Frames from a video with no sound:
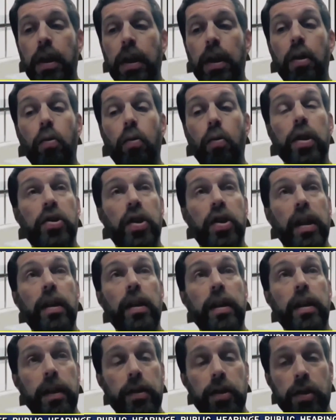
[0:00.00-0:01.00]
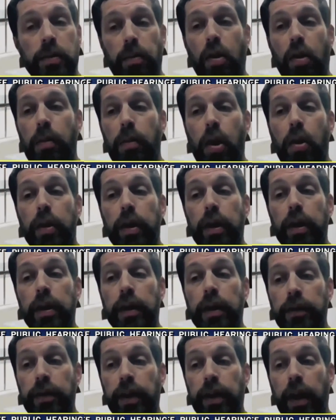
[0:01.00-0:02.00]
Resilience promoted
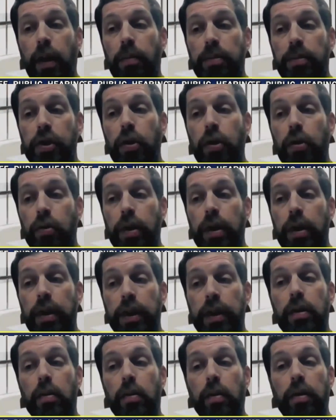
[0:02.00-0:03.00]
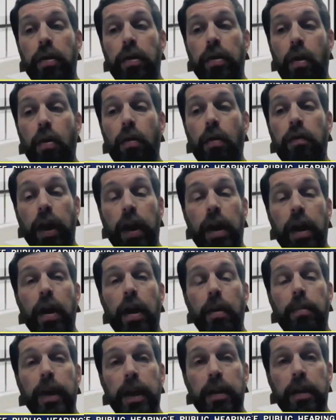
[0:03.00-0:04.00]
to help children and youth
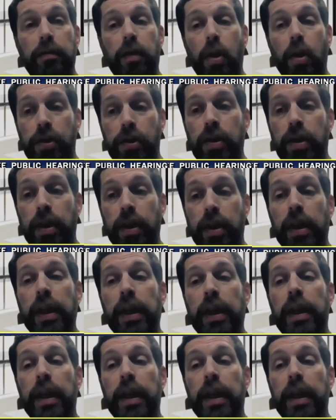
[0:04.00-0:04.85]
overcome adversity,